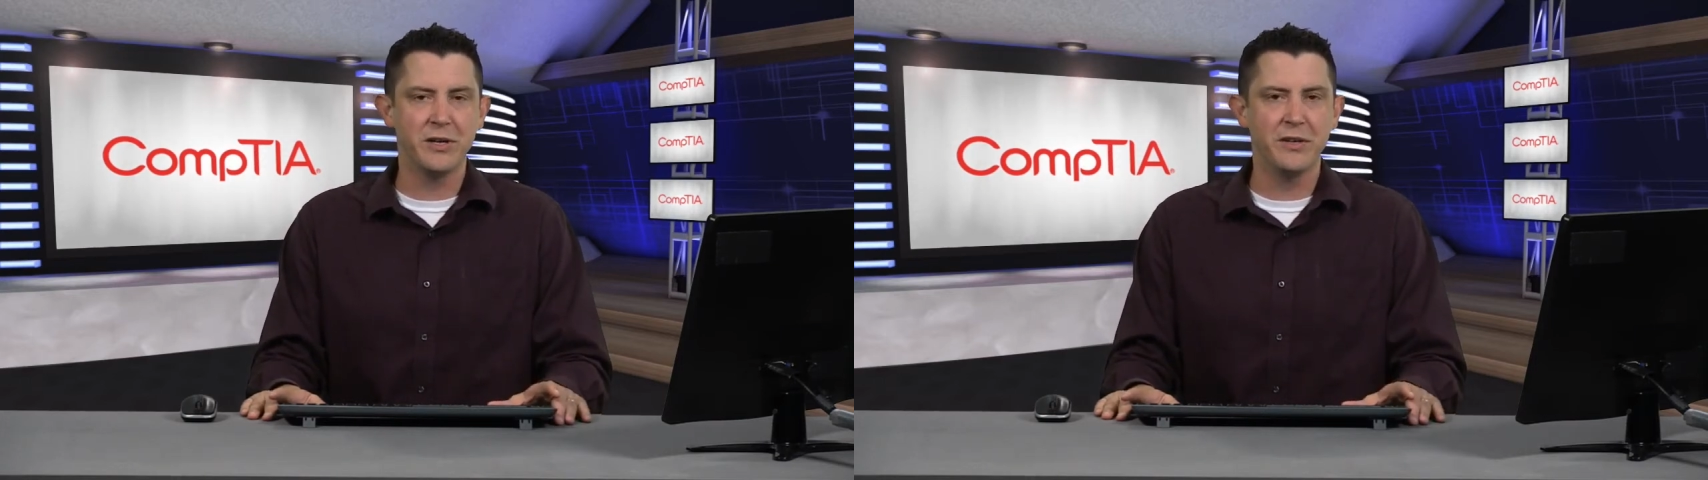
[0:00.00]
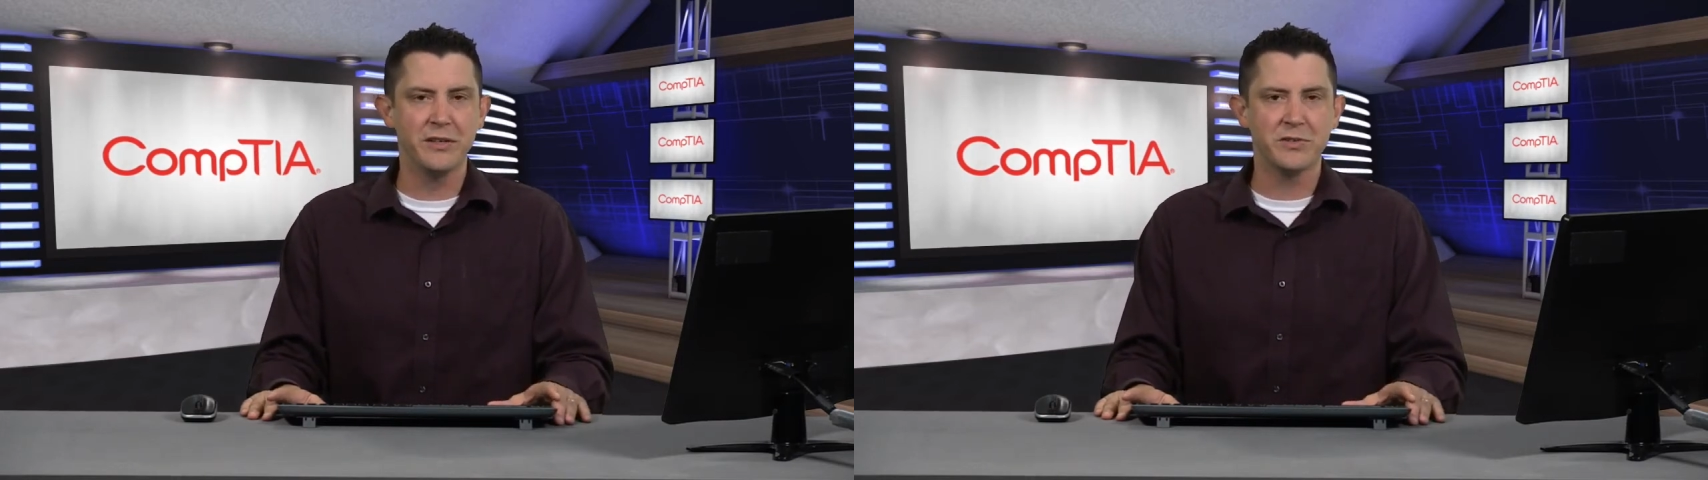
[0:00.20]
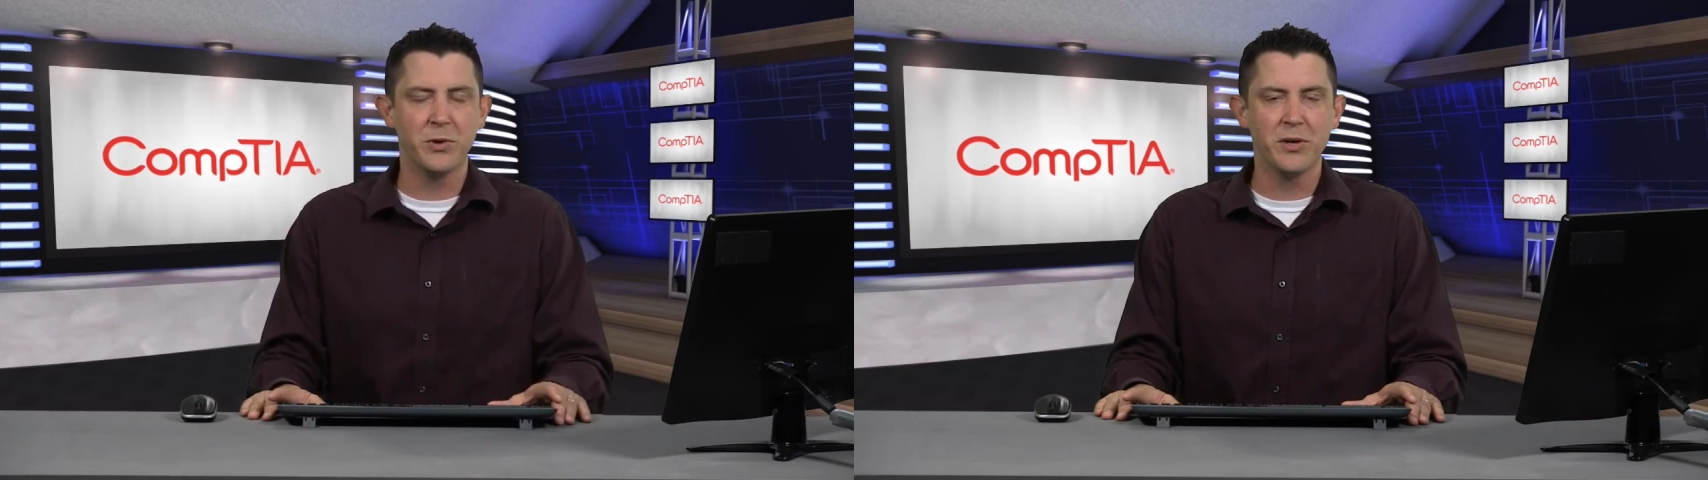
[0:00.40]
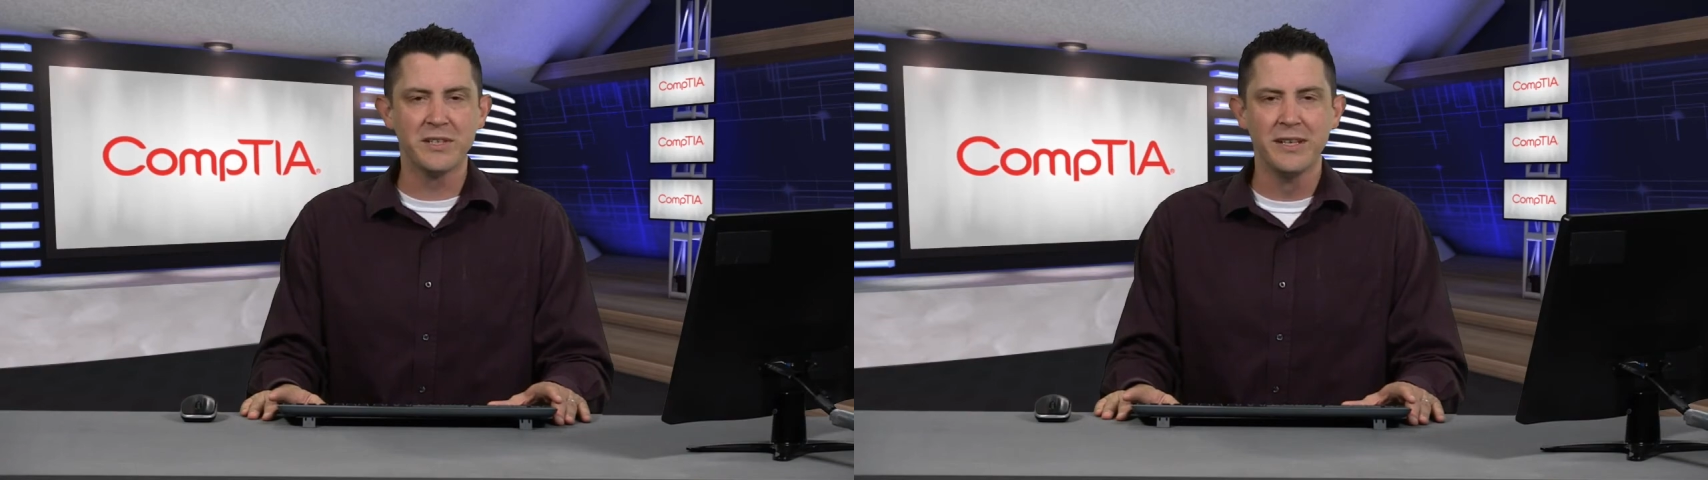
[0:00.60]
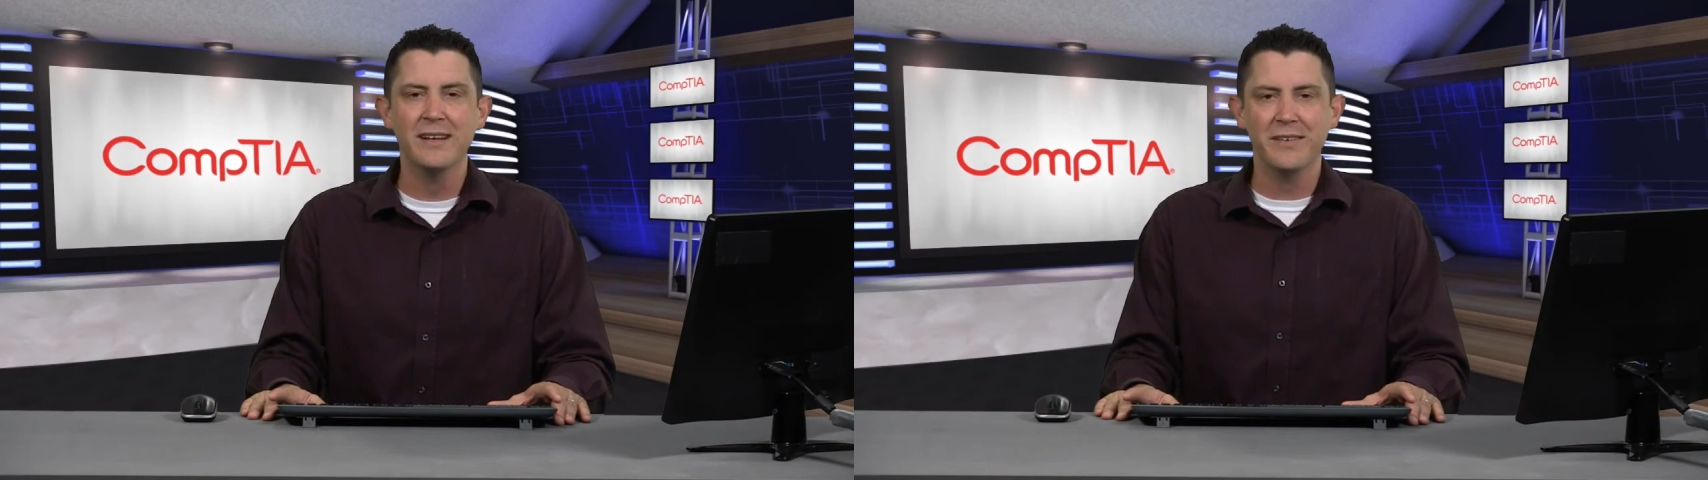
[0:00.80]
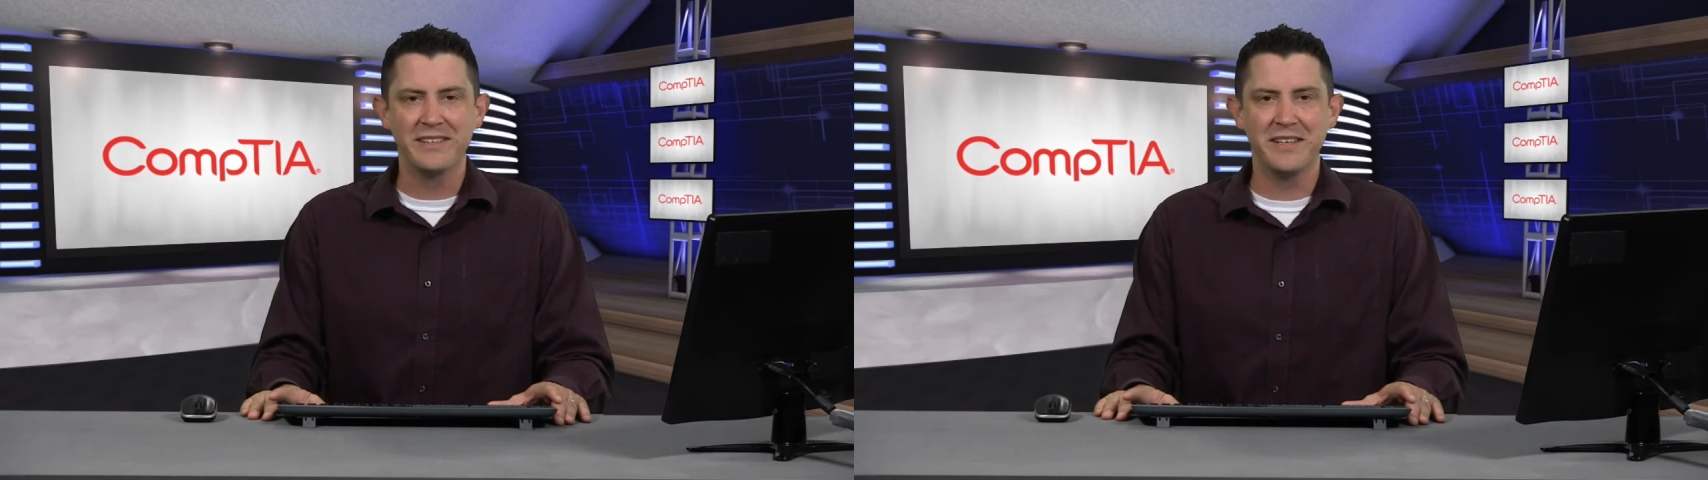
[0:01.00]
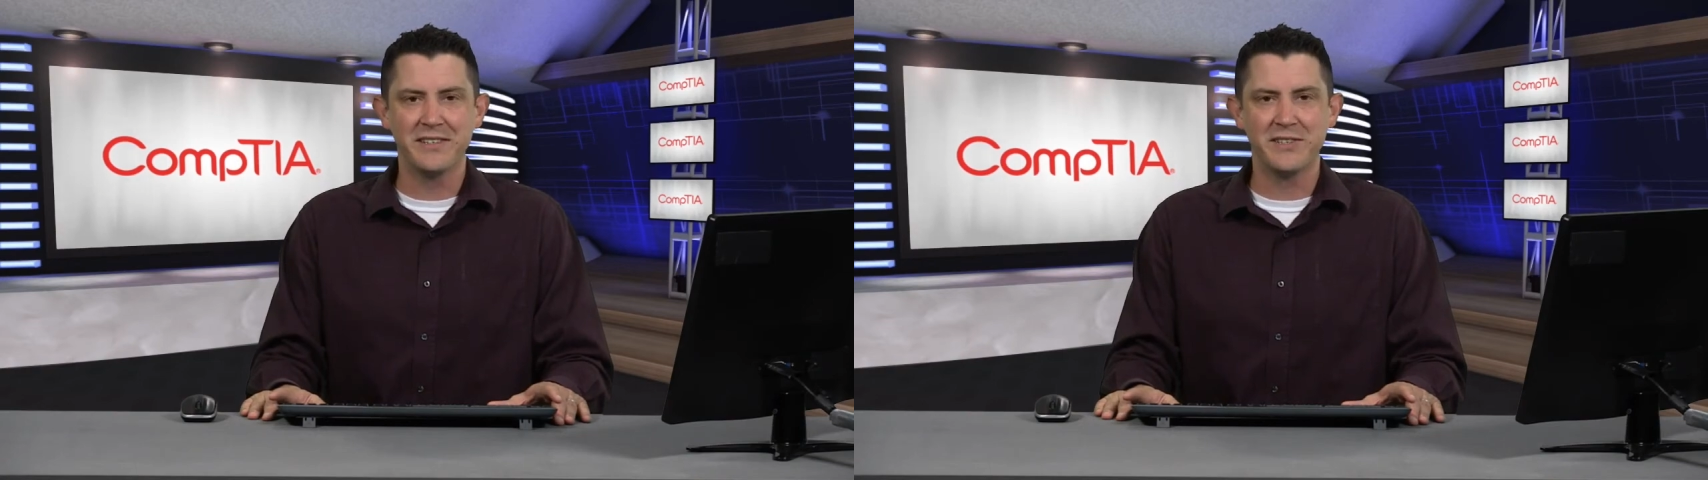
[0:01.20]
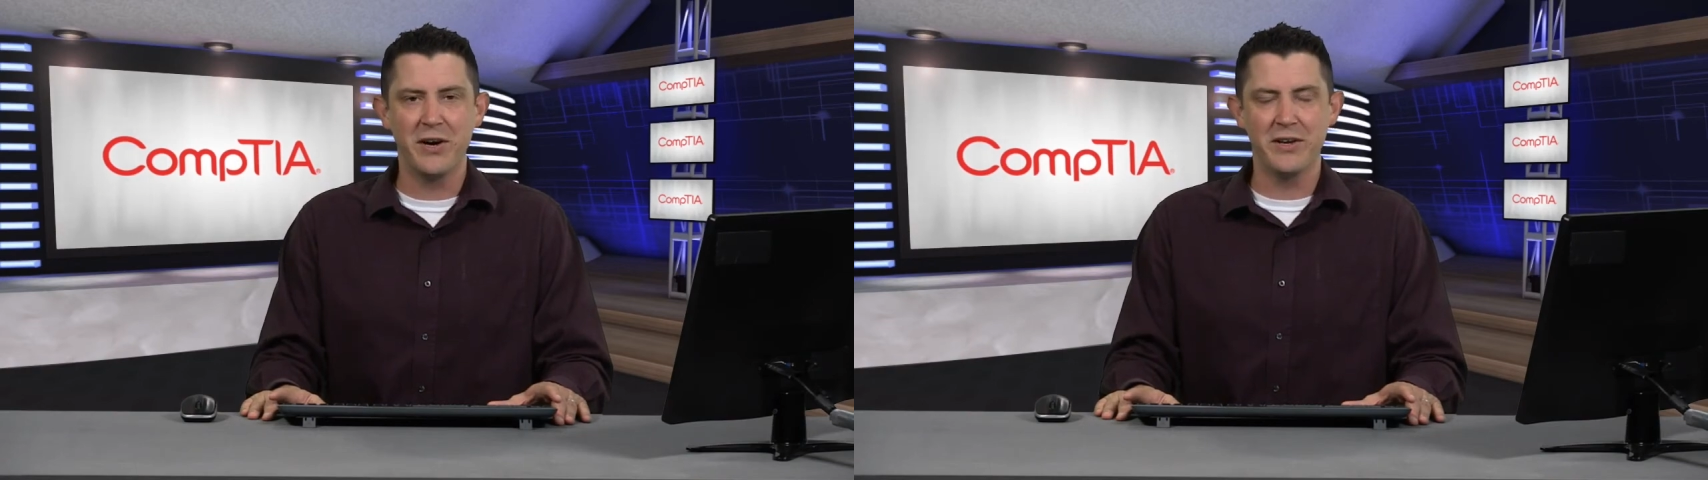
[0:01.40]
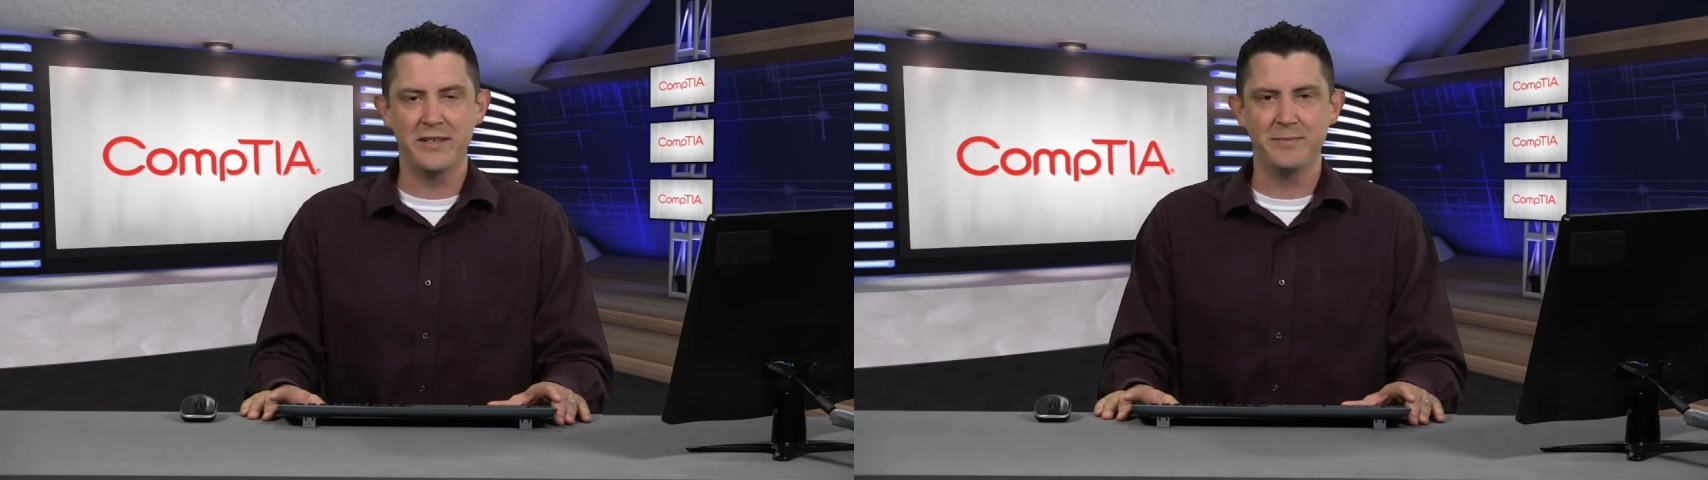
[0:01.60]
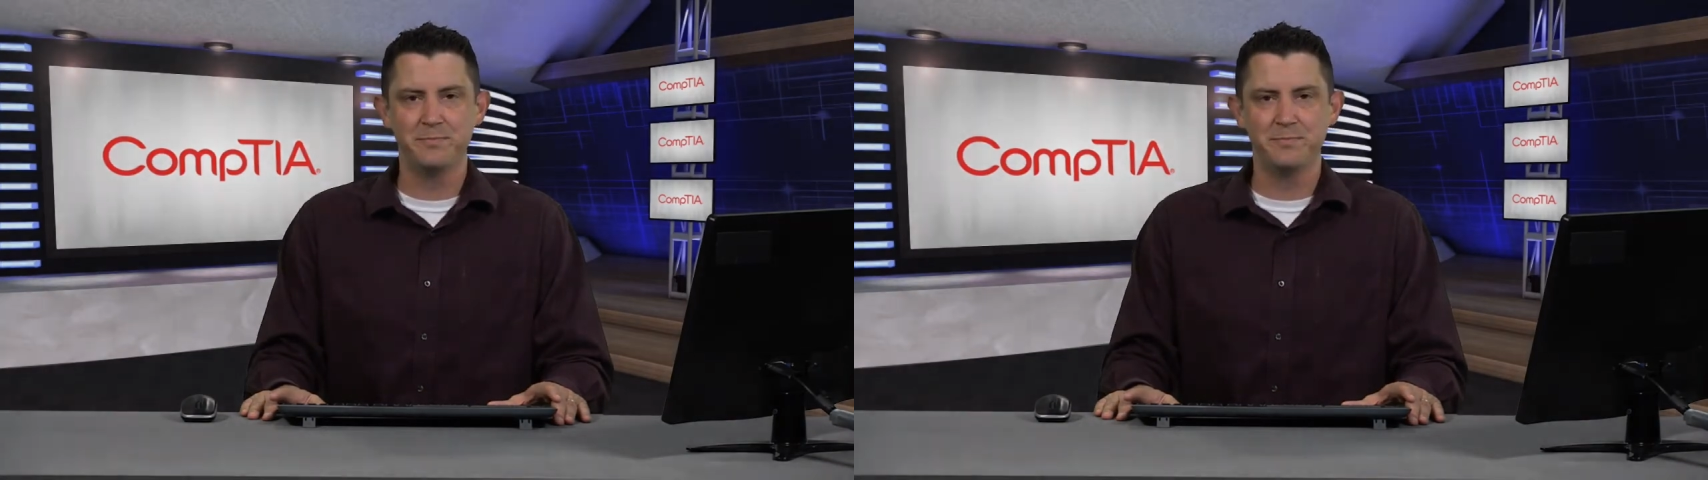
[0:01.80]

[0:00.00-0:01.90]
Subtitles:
on this course. Let's get started.